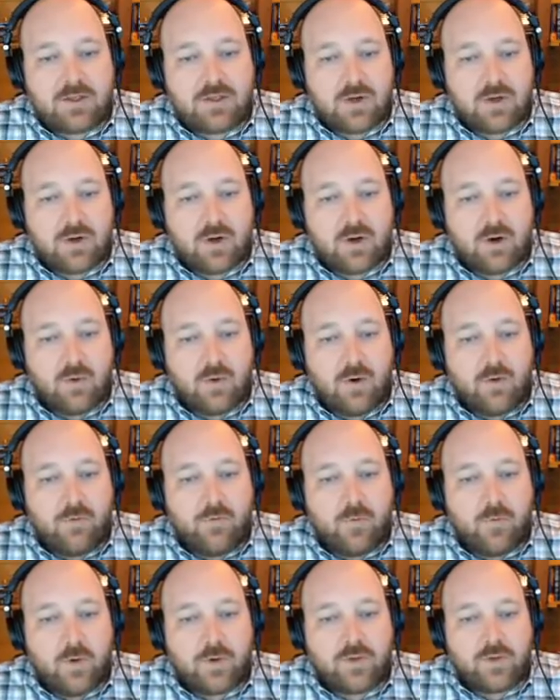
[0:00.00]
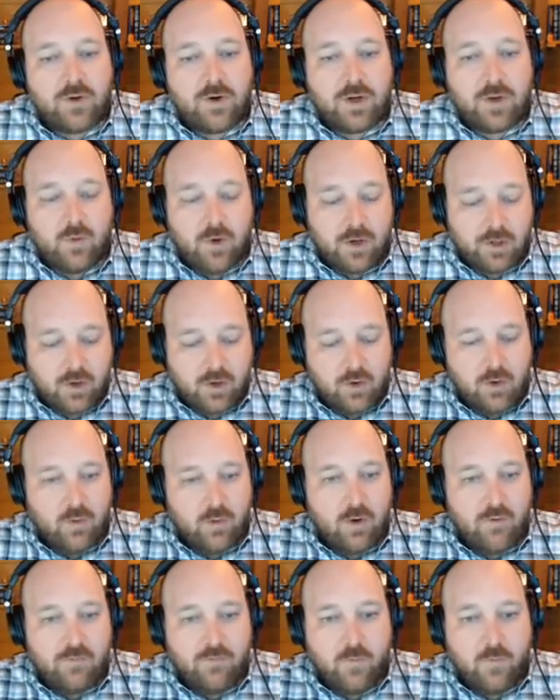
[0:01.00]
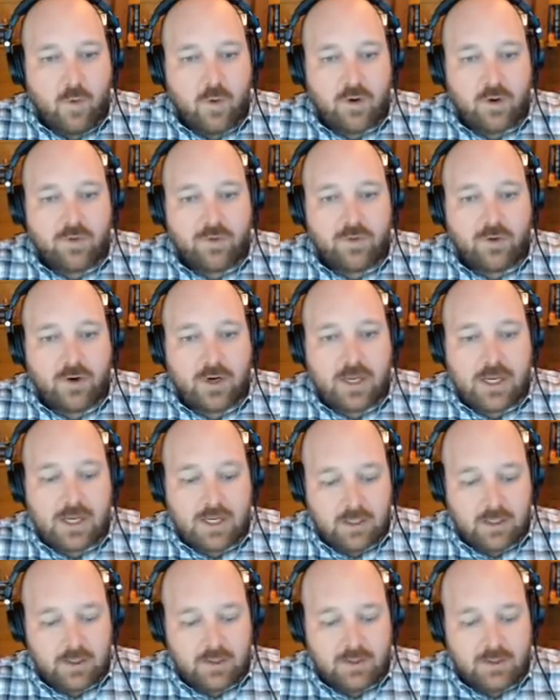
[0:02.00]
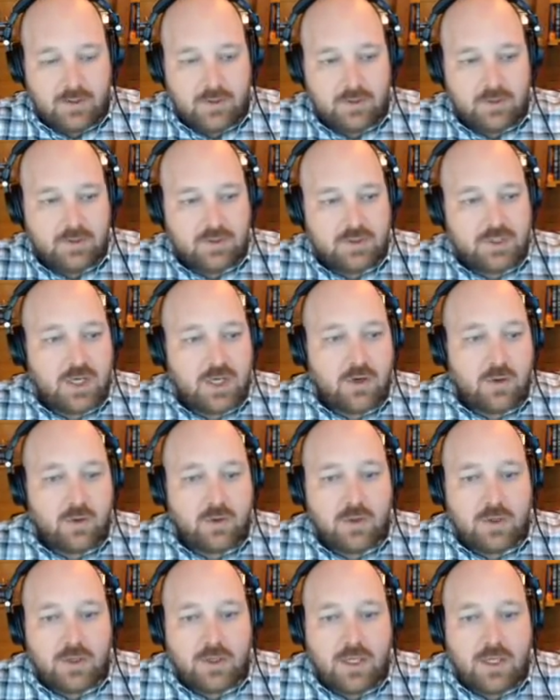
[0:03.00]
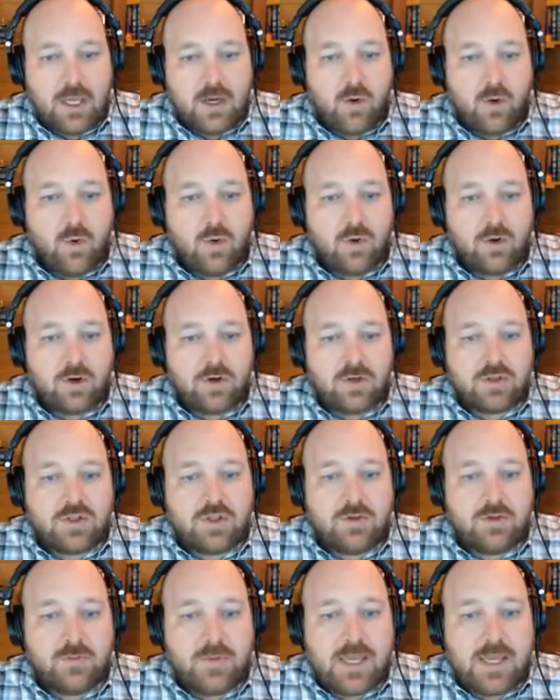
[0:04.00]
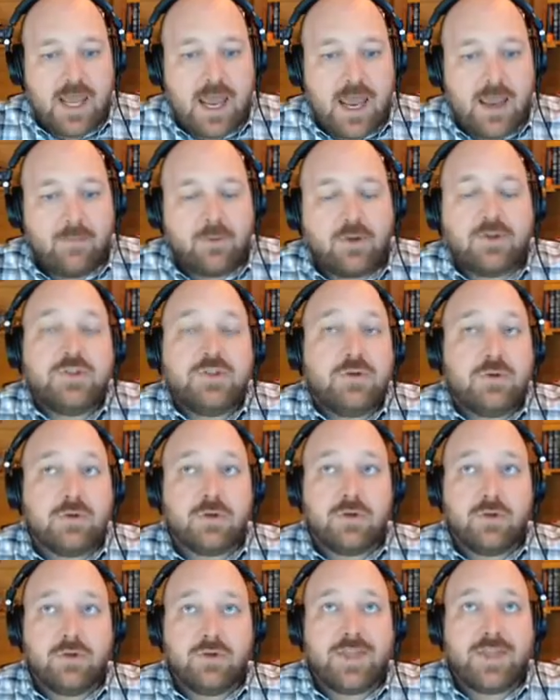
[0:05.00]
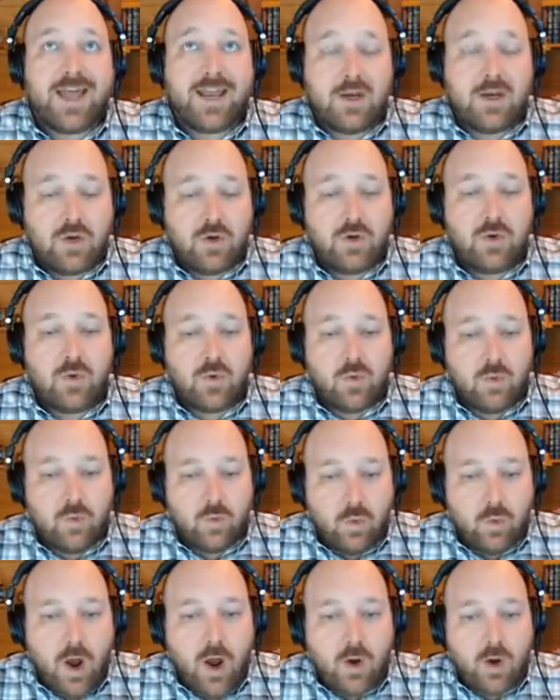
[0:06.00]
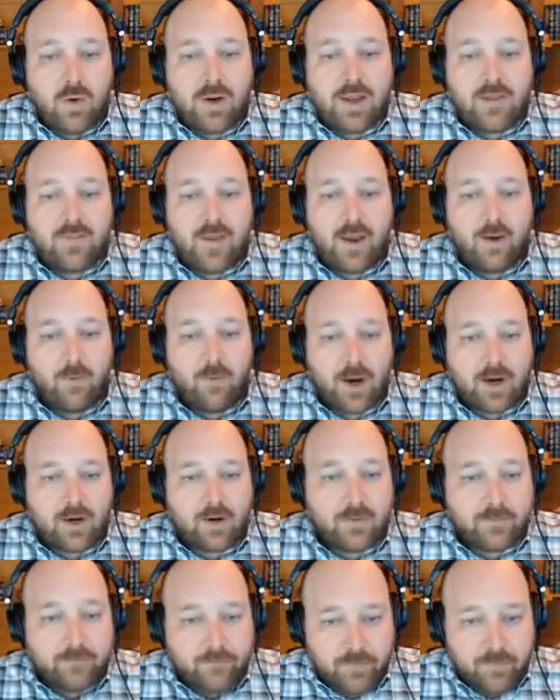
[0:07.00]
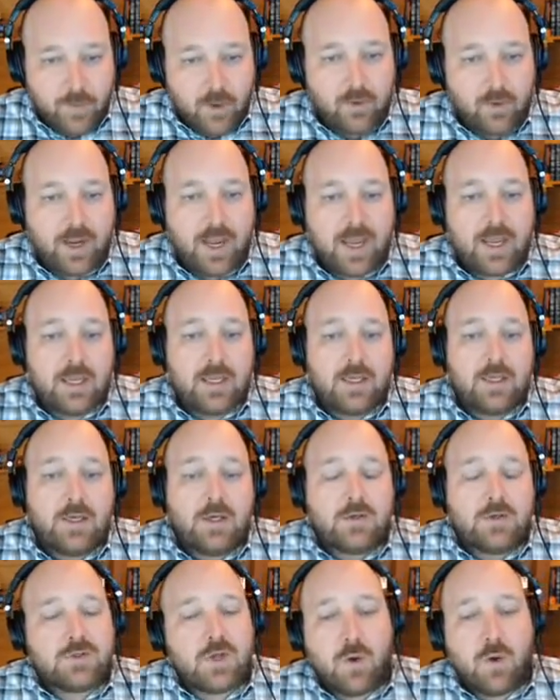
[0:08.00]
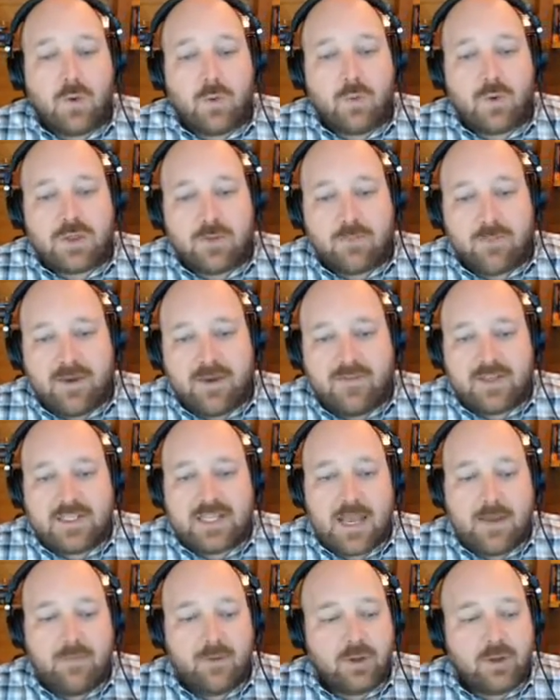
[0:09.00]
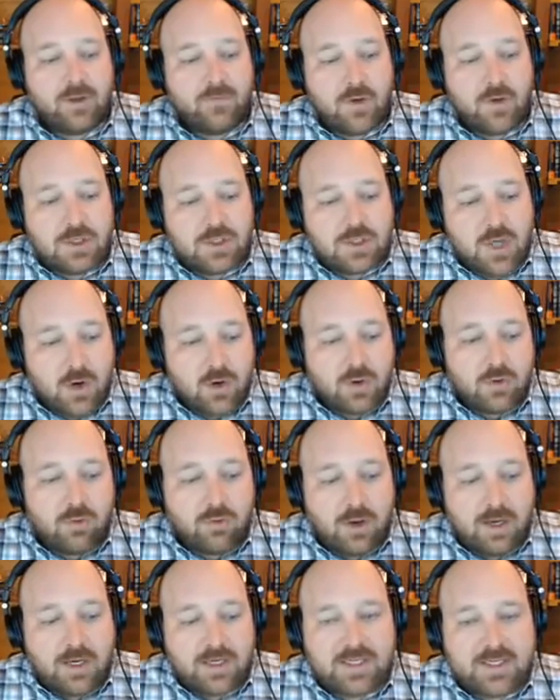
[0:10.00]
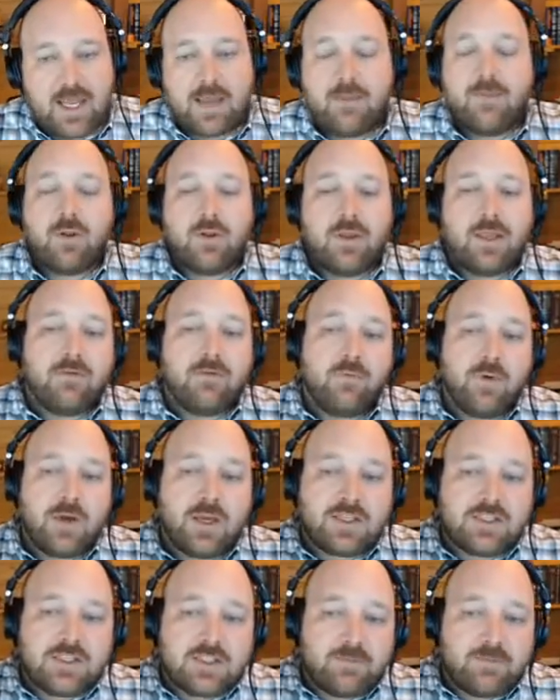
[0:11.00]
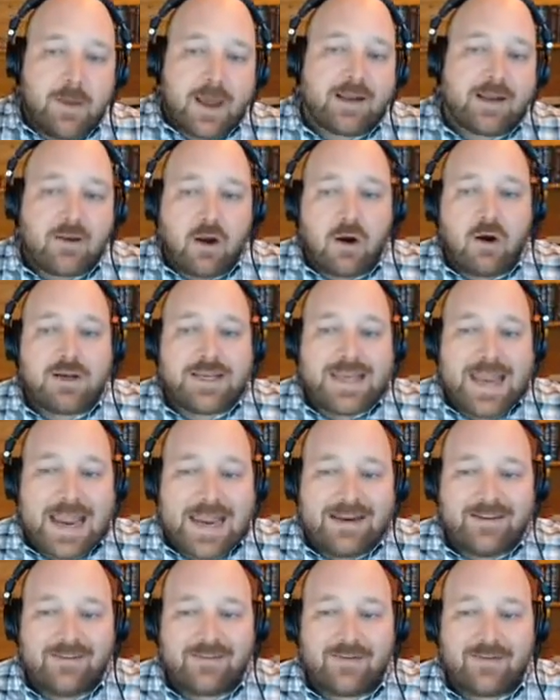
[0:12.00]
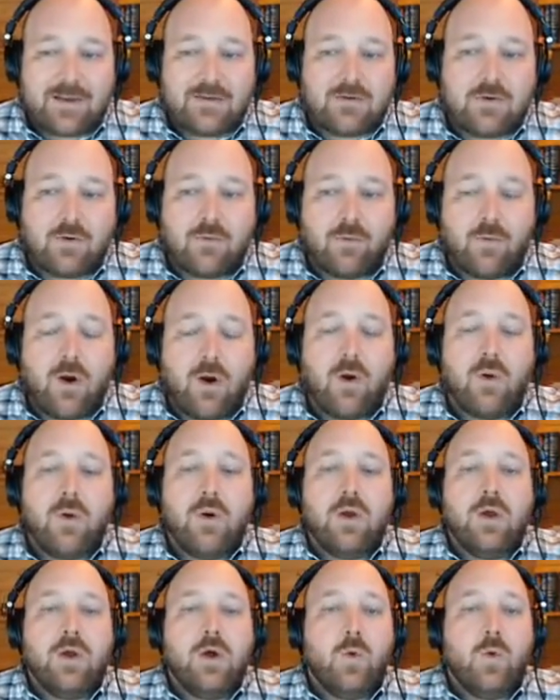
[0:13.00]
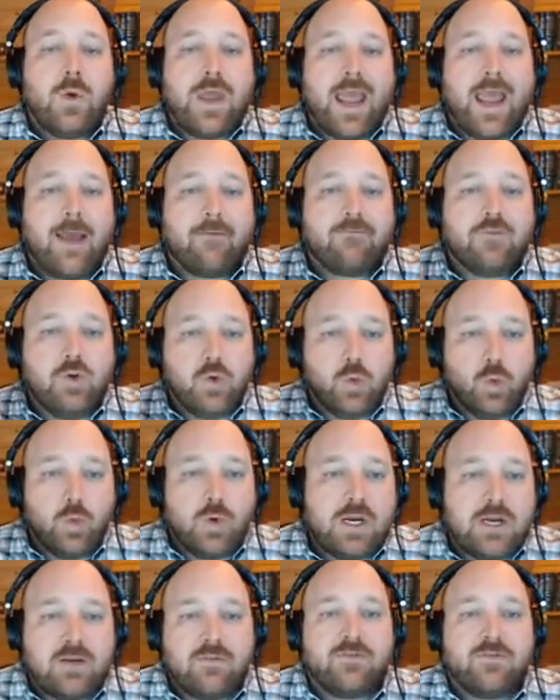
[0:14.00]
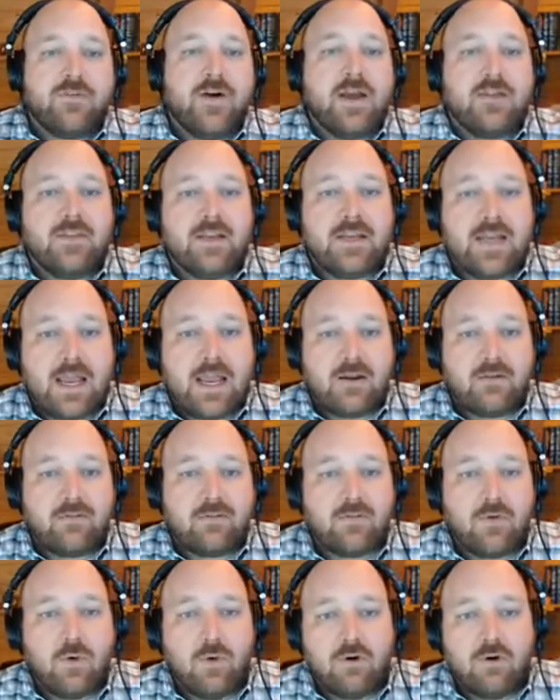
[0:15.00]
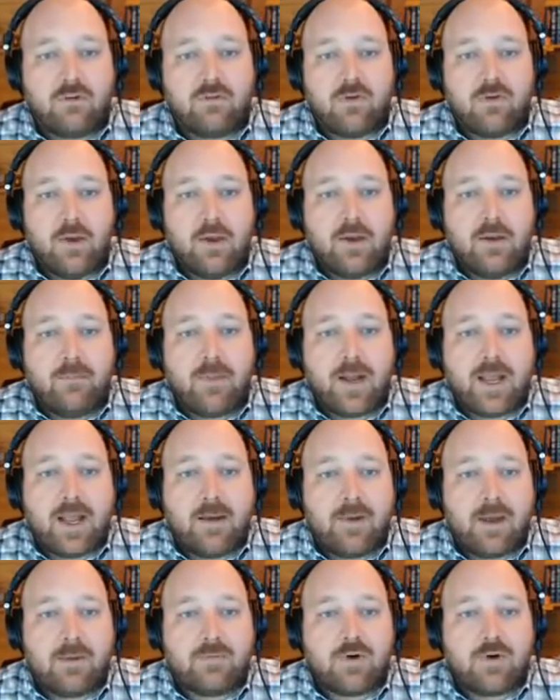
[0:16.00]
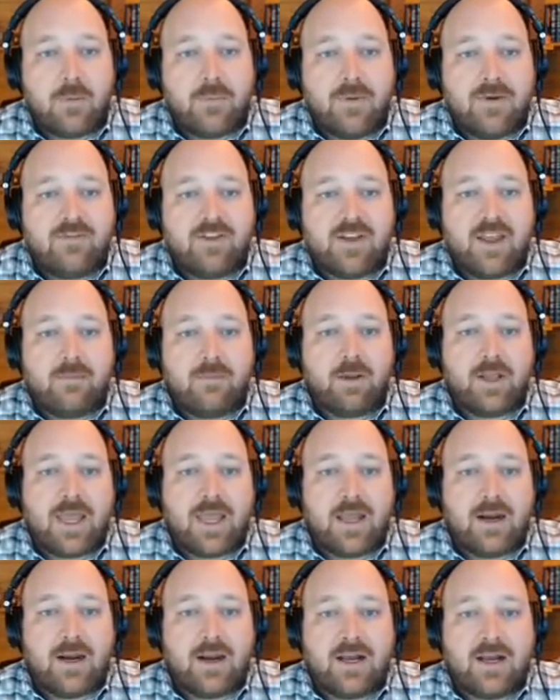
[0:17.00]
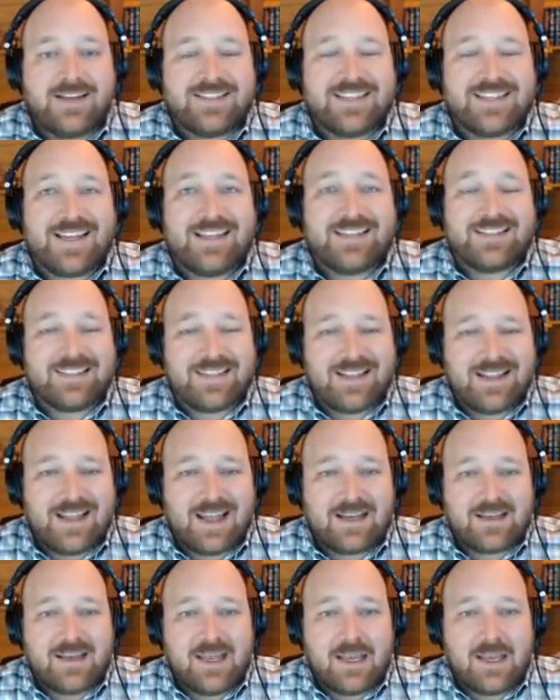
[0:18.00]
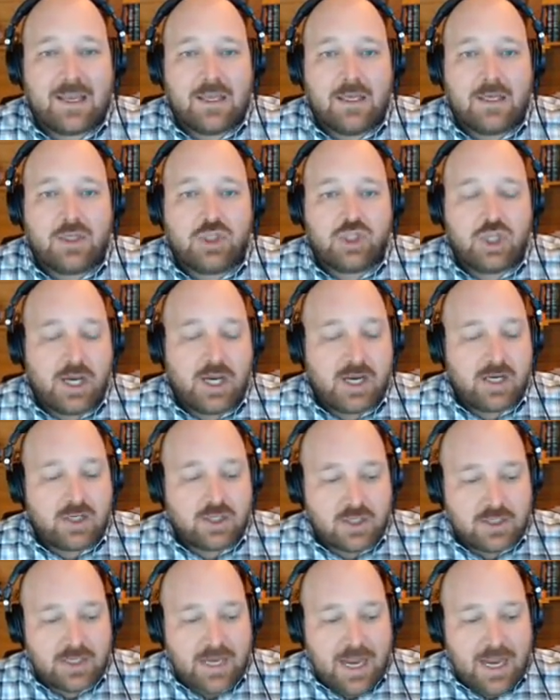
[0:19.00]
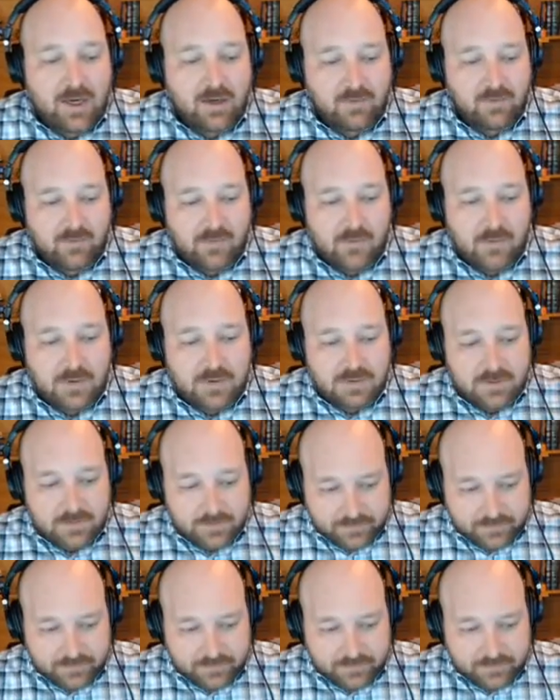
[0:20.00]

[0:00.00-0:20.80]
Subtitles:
Don't go to row 431, go to row 432 in order to be able to include that new row in that record. Okay. So with a pivot table, if we don't create a table, if we expect our data set to grow, we have to redefine the data source by coming up to our pivot table analyze and selecting change data source.